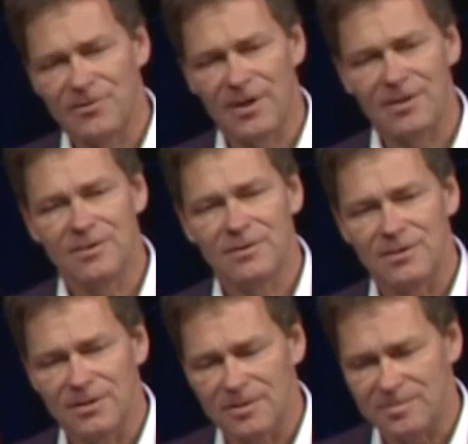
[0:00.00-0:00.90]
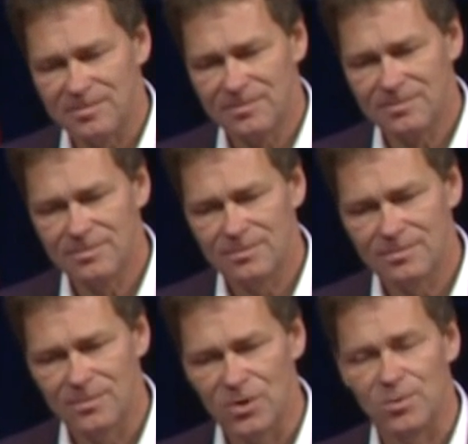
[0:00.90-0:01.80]
sun um,
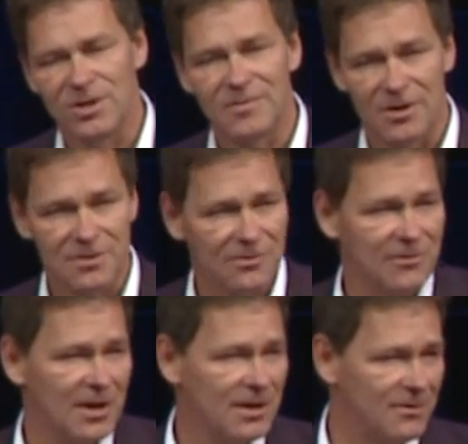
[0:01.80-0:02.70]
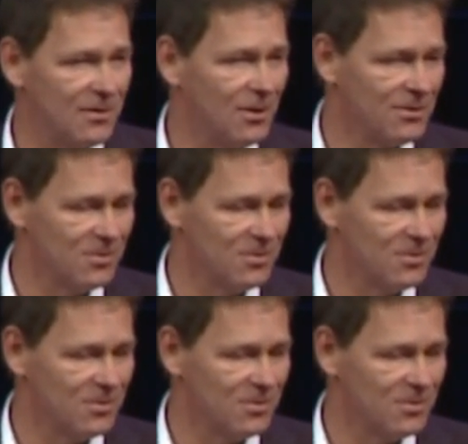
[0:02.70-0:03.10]
or whatever other stars along